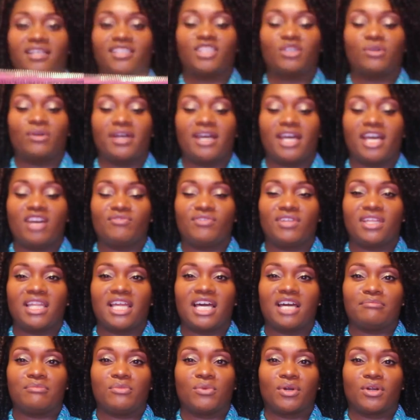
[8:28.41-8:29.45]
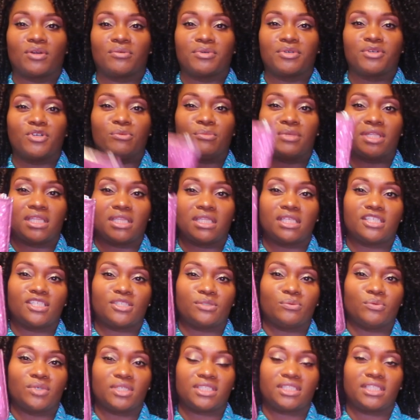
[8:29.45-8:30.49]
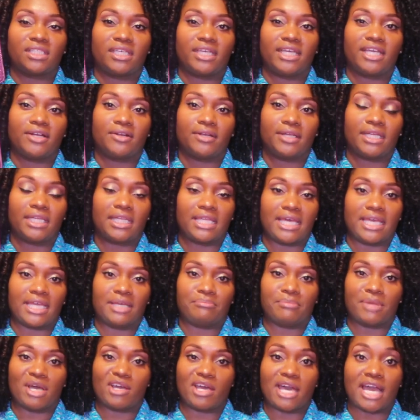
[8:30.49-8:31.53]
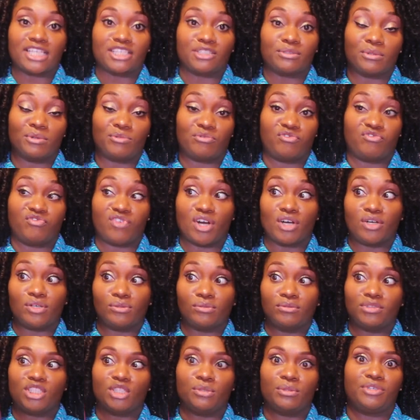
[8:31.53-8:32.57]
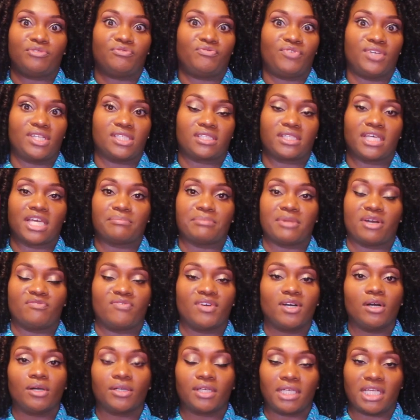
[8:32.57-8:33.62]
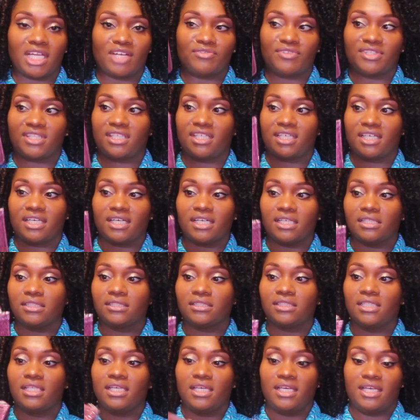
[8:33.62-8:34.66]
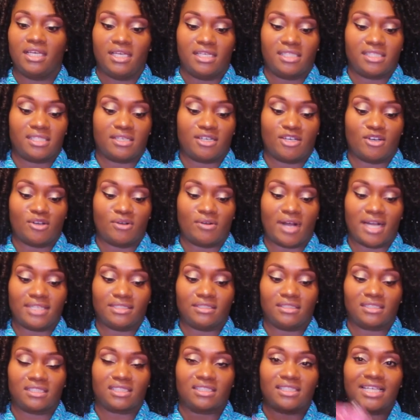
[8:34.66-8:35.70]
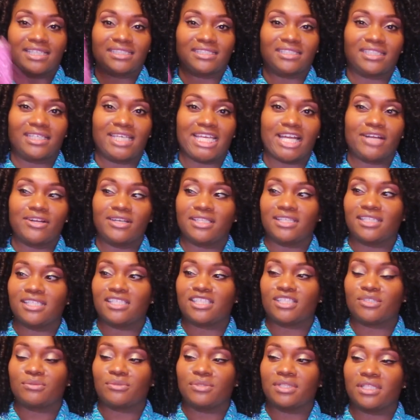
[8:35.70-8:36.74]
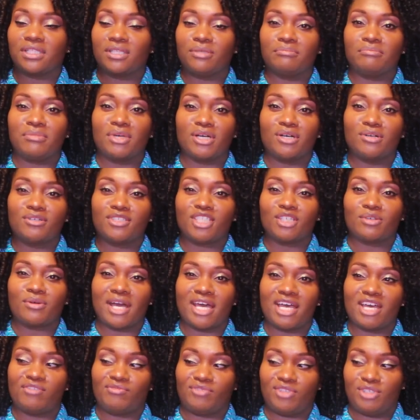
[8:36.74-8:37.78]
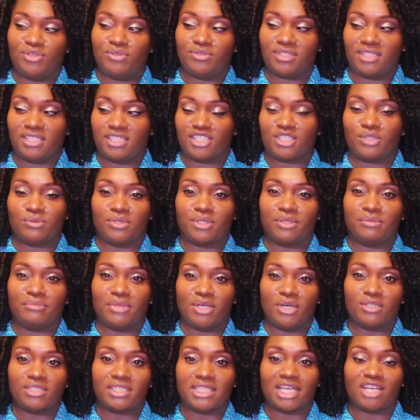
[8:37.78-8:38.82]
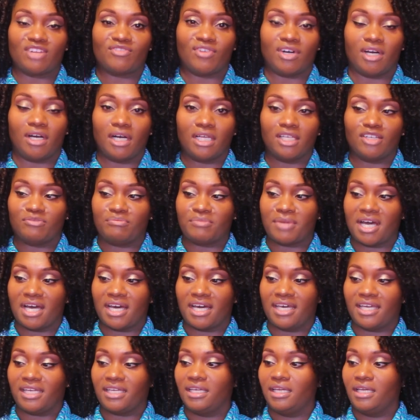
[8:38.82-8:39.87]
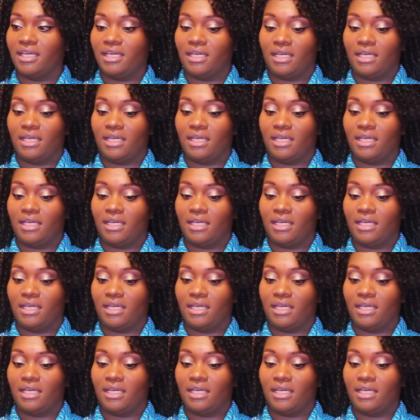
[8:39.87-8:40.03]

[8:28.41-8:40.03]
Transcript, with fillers: So I have a lot more room in this one to carry like my actual phone. So it fits like my phone and everything goes. So I just like to carry this one the most. So I have used this one the most out of all of my